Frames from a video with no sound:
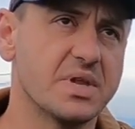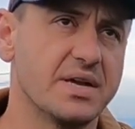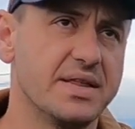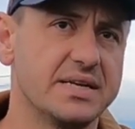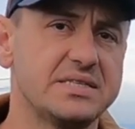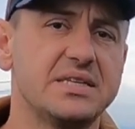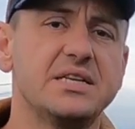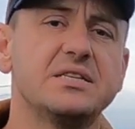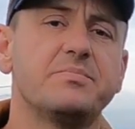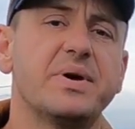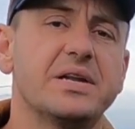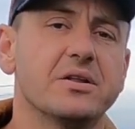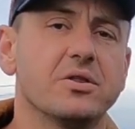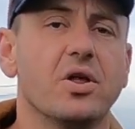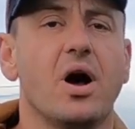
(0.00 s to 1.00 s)
that's going to
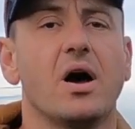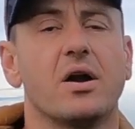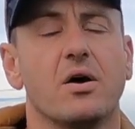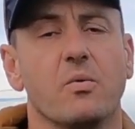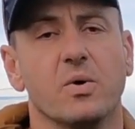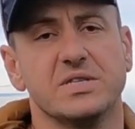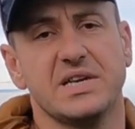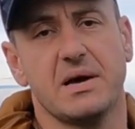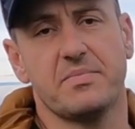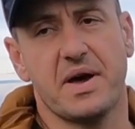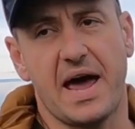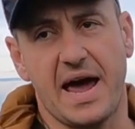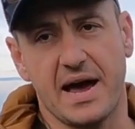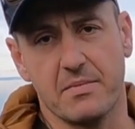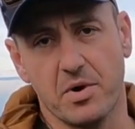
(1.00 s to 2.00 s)
depend a lot on what type of
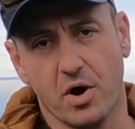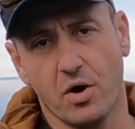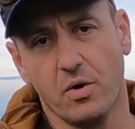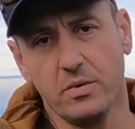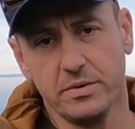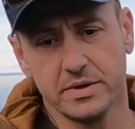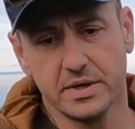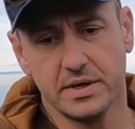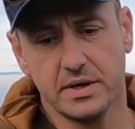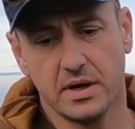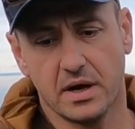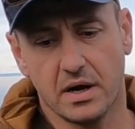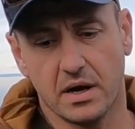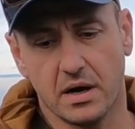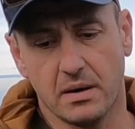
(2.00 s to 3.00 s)
ammo
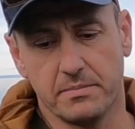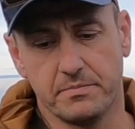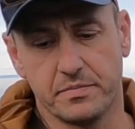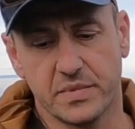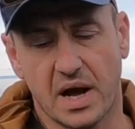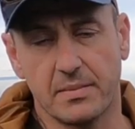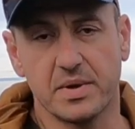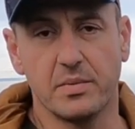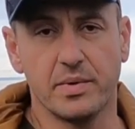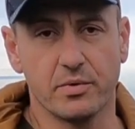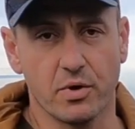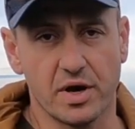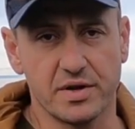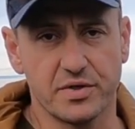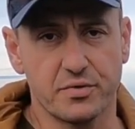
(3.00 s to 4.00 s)
I'm going to be
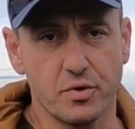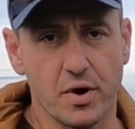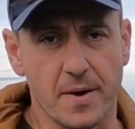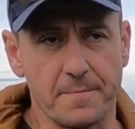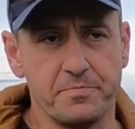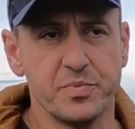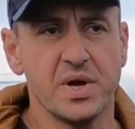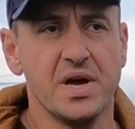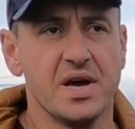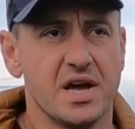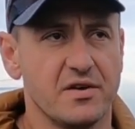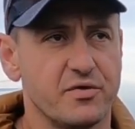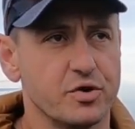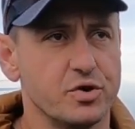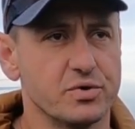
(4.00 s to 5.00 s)
running through it.
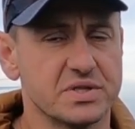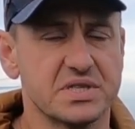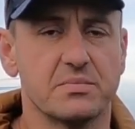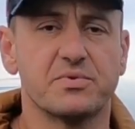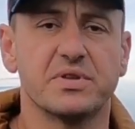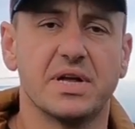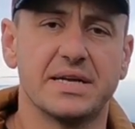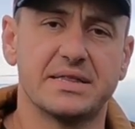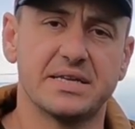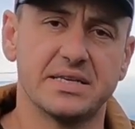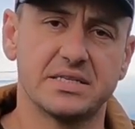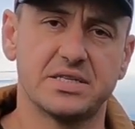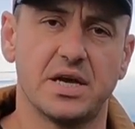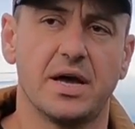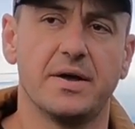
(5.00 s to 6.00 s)
If you're doing something like
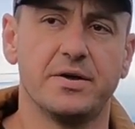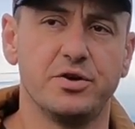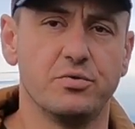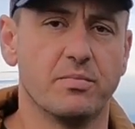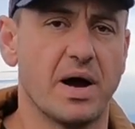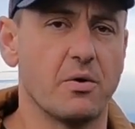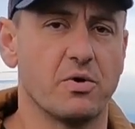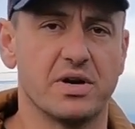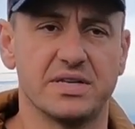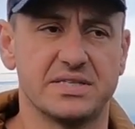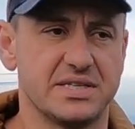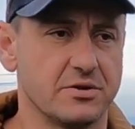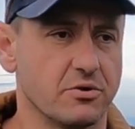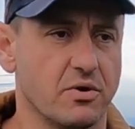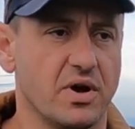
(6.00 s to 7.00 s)
this, you might want to
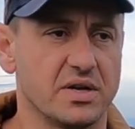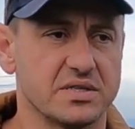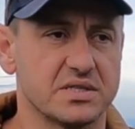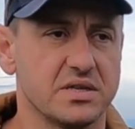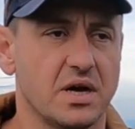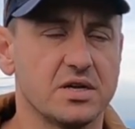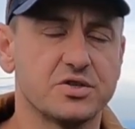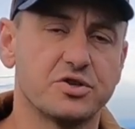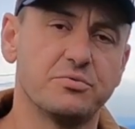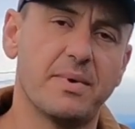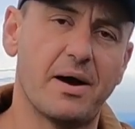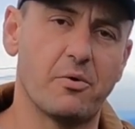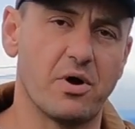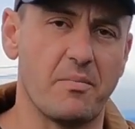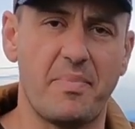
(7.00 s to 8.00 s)
zero on slugs, or you
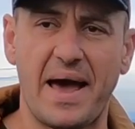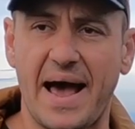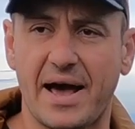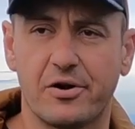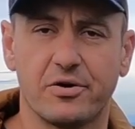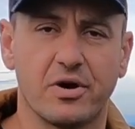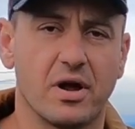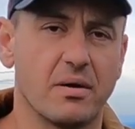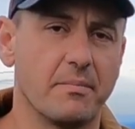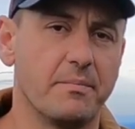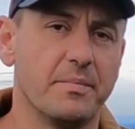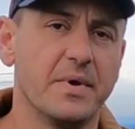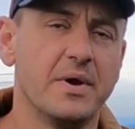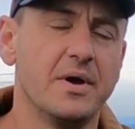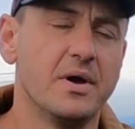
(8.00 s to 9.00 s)
might want to pattern on a
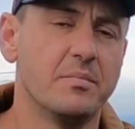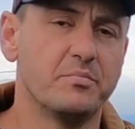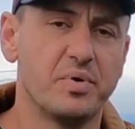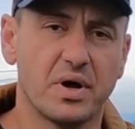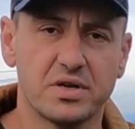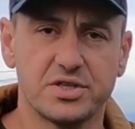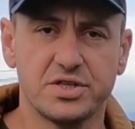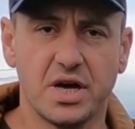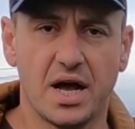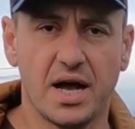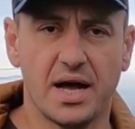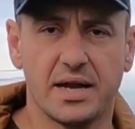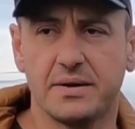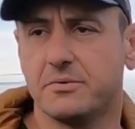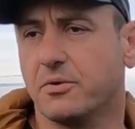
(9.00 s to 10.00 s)

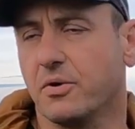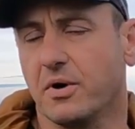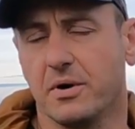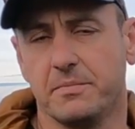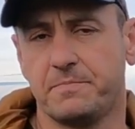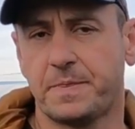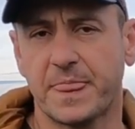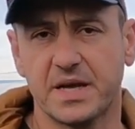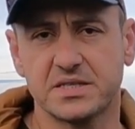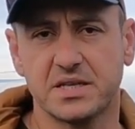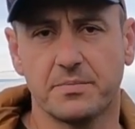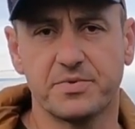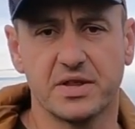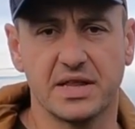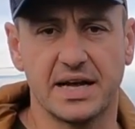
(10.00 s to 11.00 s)
buckshot or
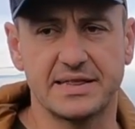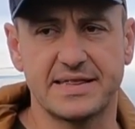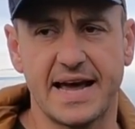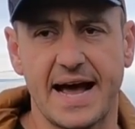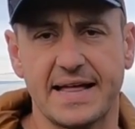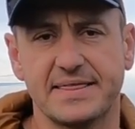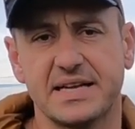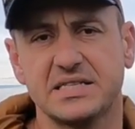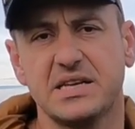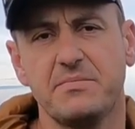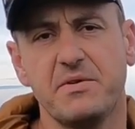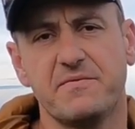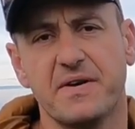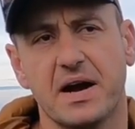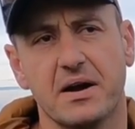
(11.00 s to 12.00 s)
something like that. That's going
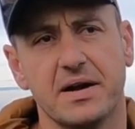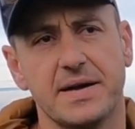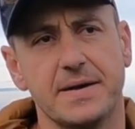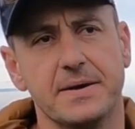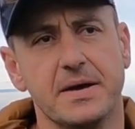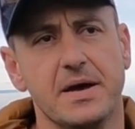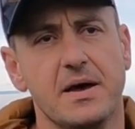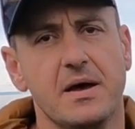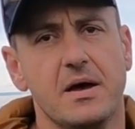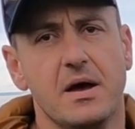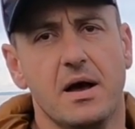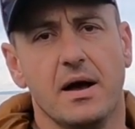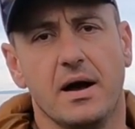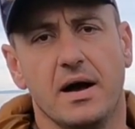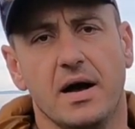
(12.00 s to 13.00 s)
to be very
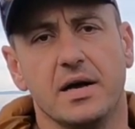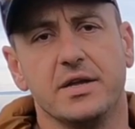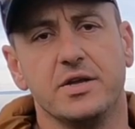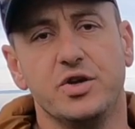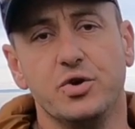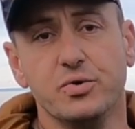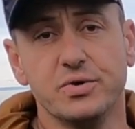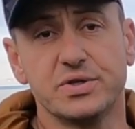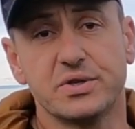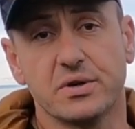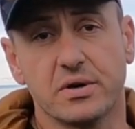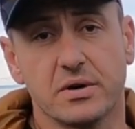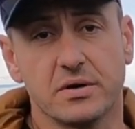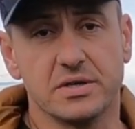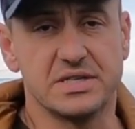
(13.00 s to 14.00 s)

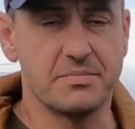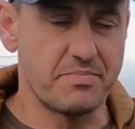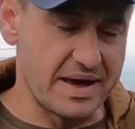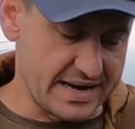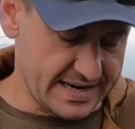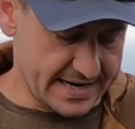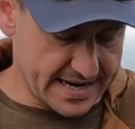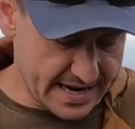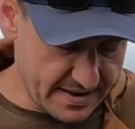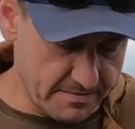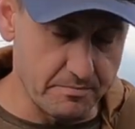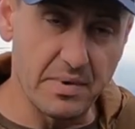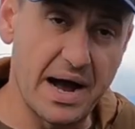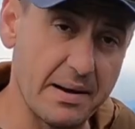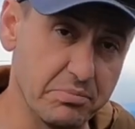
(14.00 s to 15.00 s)
user dependent,
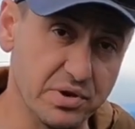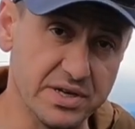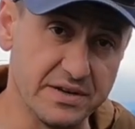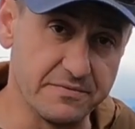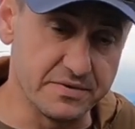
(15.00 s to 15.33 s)
I believe.